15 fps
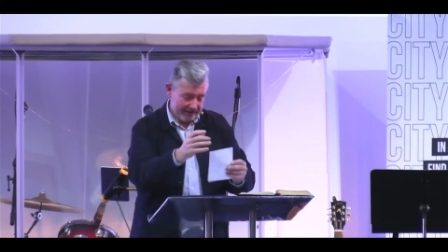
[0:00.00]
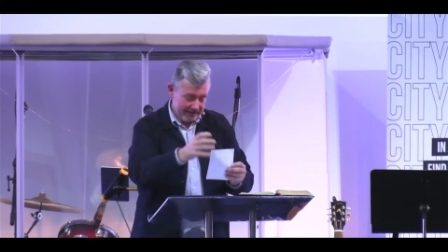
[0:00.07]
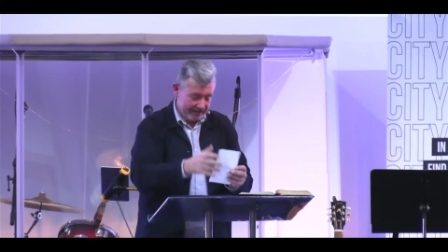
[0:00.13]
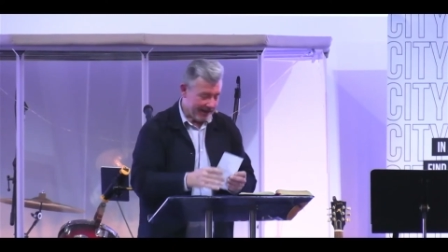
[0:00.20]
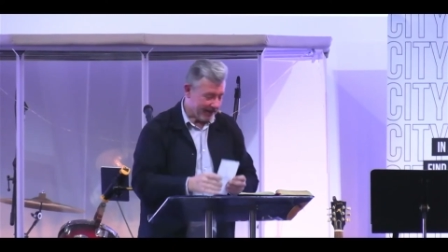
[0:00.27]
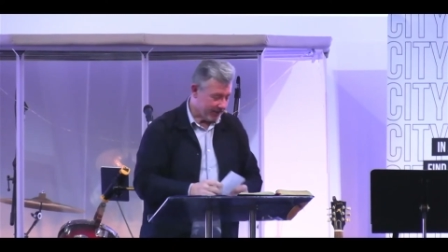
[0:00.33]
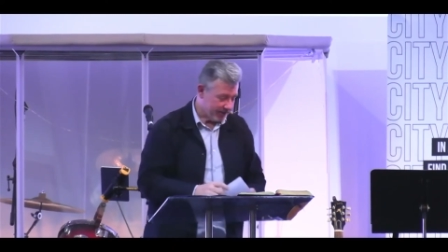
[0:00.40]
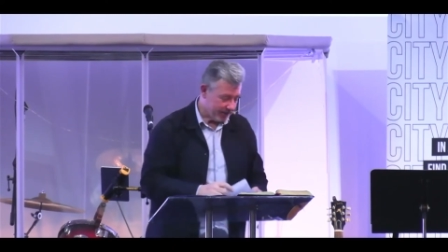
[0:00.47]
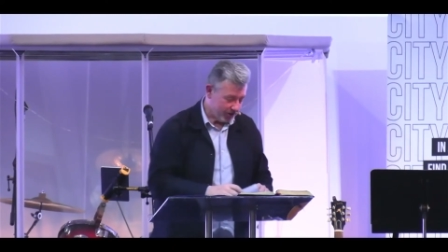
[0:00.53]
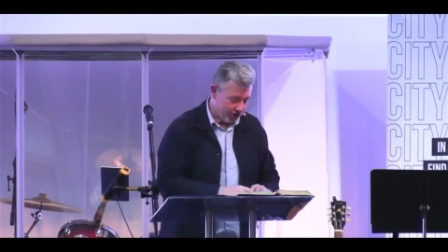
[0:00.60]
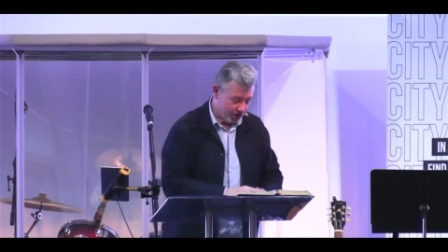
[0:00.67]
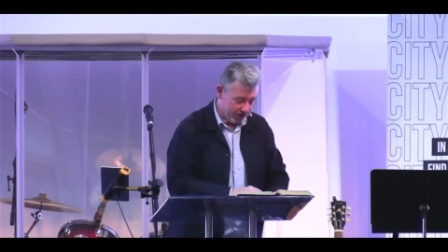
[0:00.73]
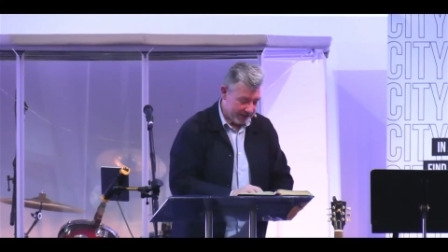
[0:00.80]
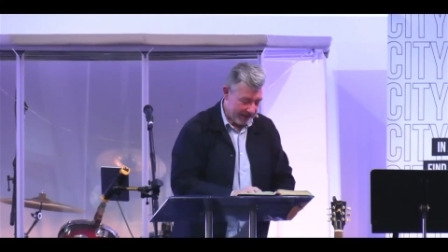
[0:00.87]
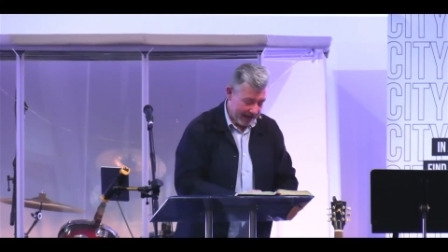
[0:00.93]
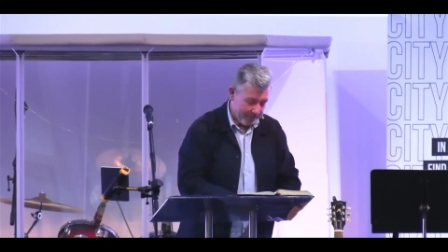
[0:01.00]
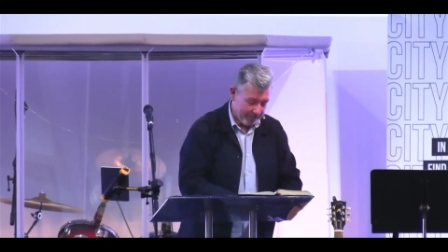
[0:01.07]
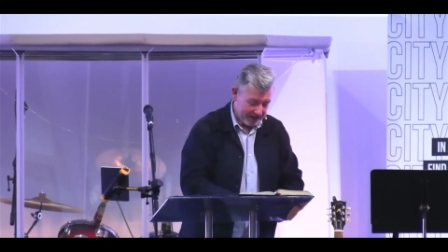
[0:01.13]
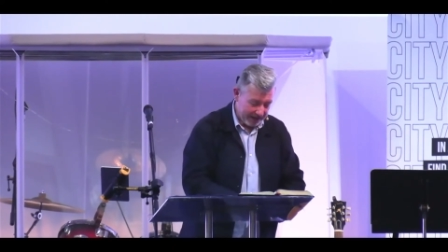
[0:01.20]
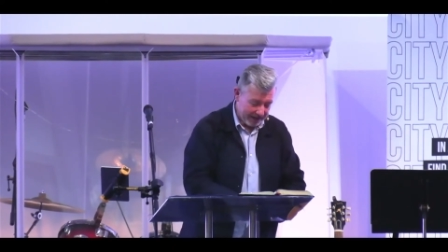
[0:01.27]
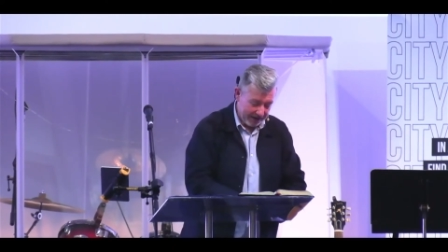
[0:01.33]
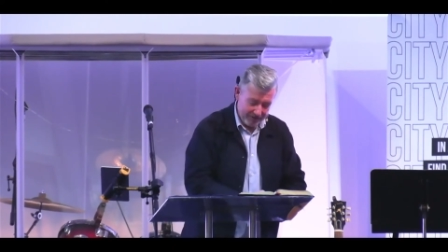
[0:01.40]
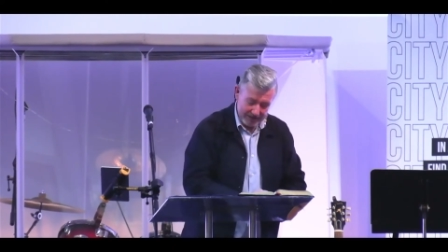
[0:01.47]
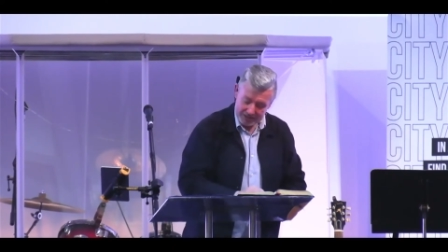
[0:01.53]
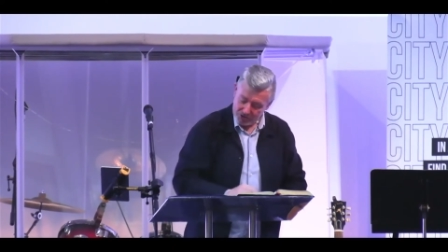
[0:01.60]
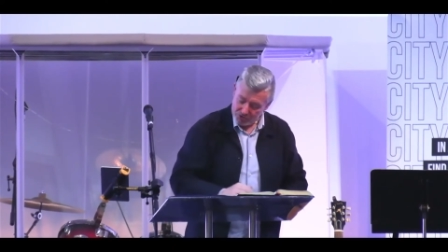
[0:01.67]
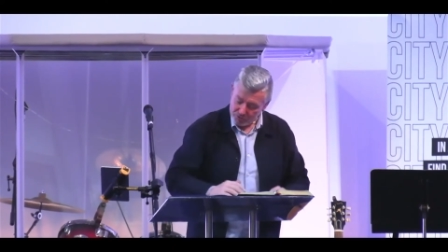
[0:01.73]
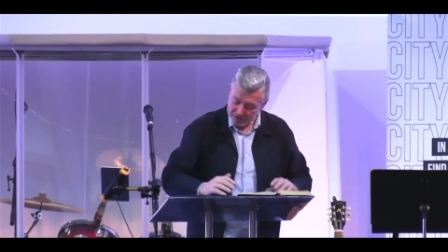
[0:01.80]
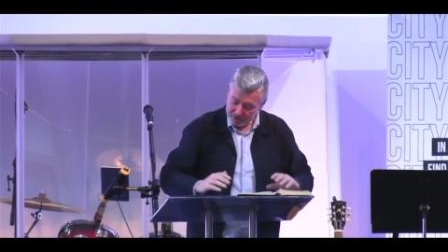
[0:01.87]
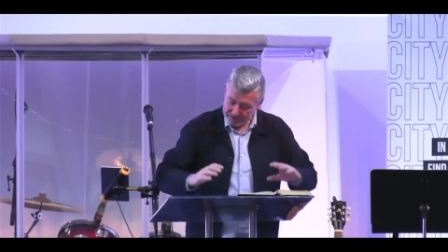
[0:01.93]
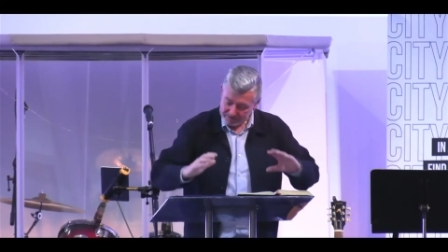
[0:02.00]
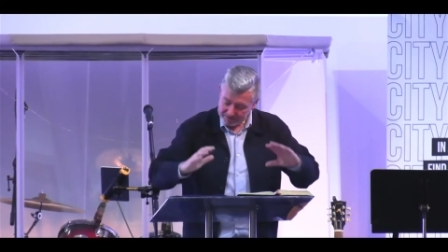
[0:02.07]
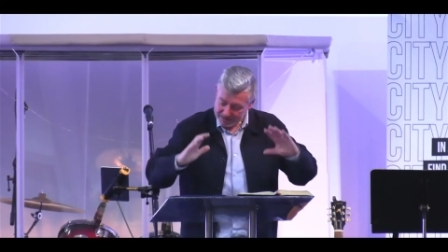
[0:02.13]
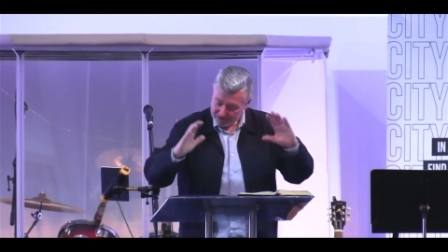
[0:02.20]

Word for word: that should happen. And I really do thank